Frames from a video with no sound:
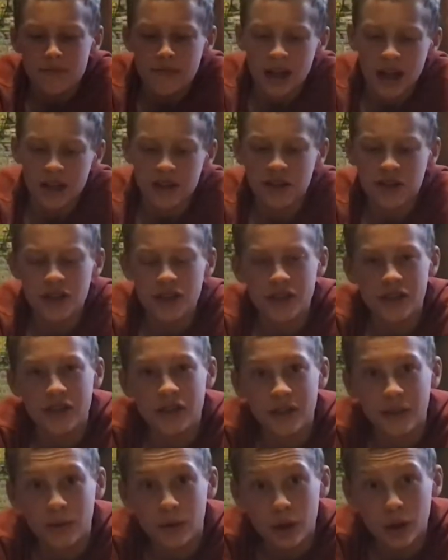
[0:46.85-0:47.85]
It's just this
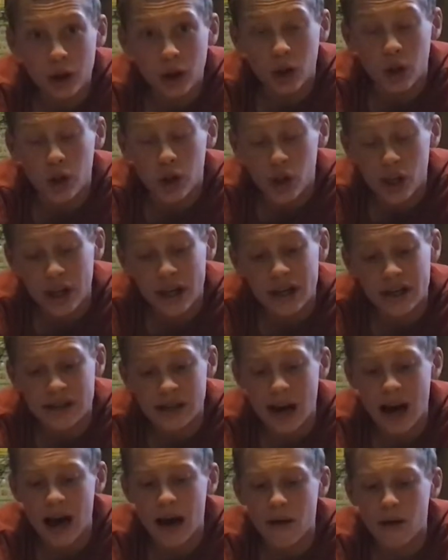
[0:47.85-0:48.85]
little clean
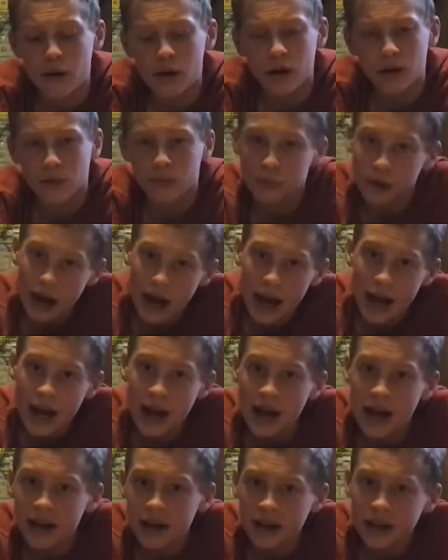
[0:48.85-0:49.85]
towel or
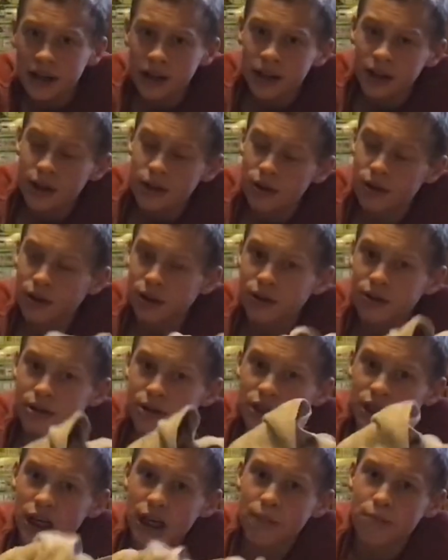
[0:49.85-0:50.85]
rag you can use to
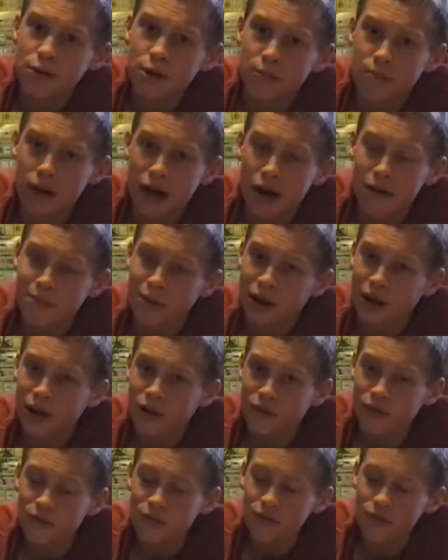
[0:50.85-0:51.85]
keep your mountain bike all
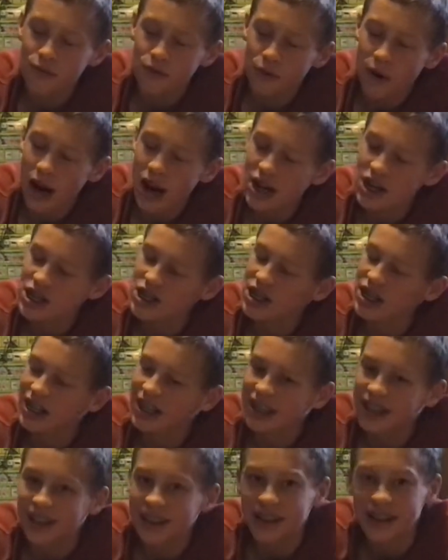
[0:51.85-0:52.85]
fresh and
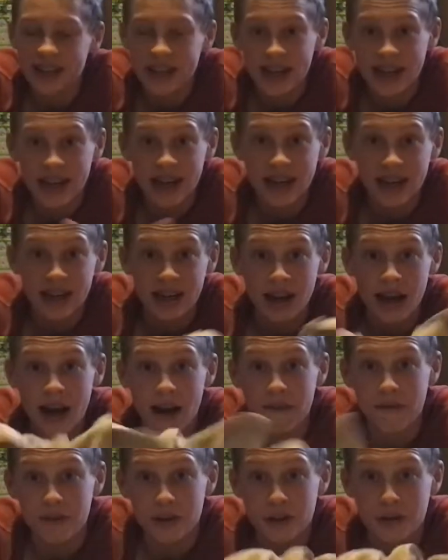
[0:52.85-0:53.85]
clean
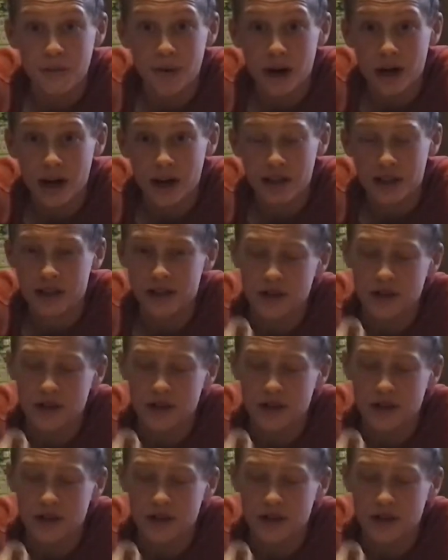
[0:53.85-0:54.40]
after you wash it.